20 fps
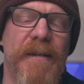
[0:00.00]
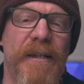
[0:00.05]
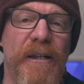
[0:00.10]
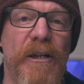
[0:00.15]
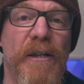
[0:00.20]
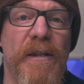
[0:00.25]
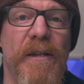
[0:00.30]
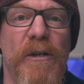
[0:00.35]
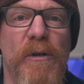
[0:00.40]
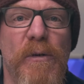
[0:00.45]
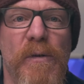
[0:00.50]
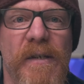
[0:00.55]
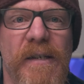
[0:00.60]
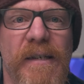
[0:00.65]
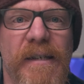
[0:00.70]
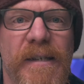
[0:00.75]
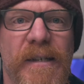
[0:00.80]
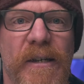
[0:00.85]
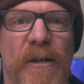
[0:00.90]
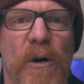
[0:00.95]
Clearly, the new
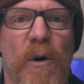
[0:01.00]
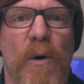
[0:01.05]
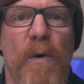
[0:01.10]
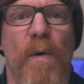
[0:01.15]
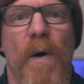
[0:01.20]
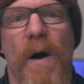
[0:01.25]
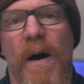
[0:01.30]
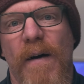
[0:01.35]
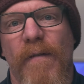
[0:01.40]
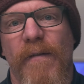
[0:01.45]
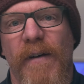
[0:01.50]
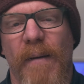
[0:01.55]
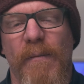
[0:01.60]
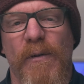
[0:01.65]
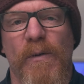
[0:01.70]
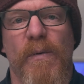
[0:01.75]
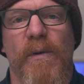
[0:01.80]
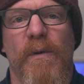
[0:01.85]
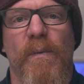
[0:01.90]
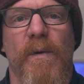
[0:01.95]
CEO of
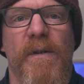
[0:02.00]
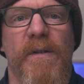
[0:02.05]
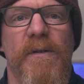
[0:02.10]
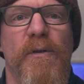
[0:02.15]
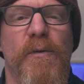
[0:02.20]
Capture One wants